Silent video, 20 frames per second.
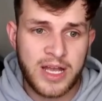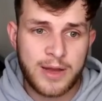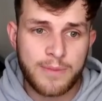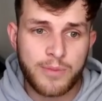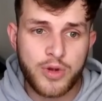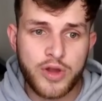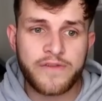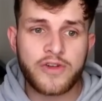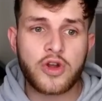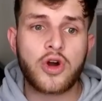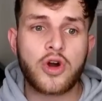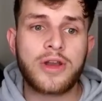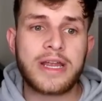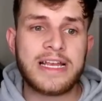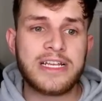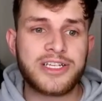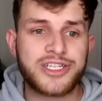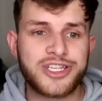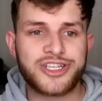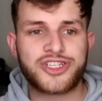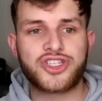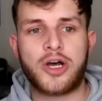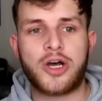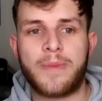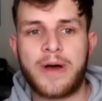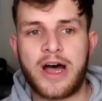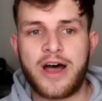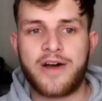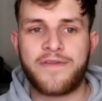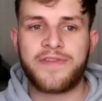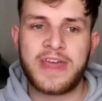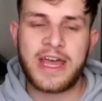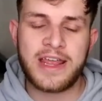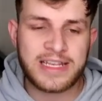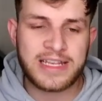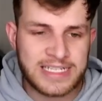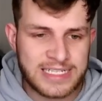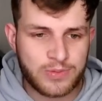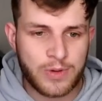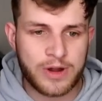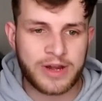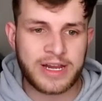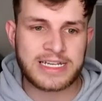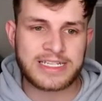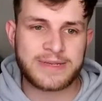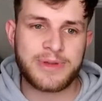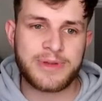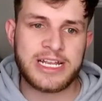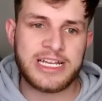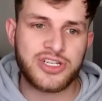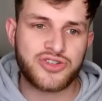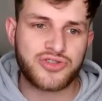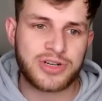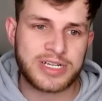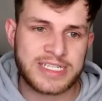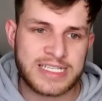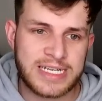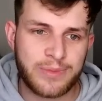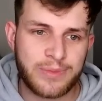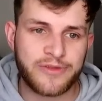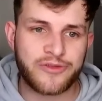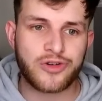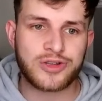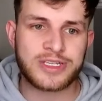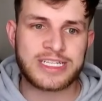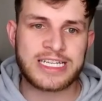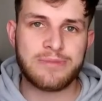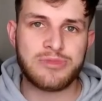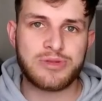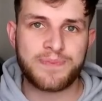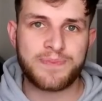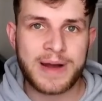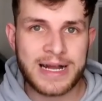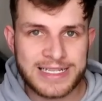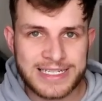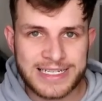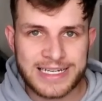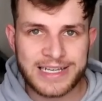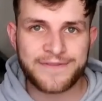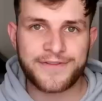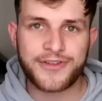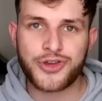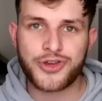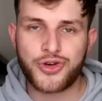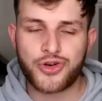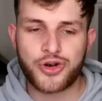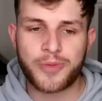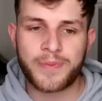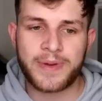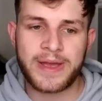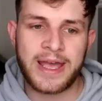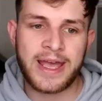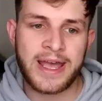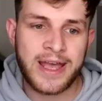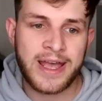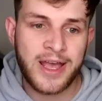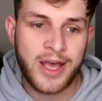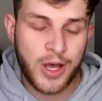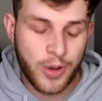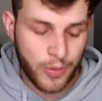Moving on into the top half then, this is where it gets a bit interesting. We've got teams battling for Europe here.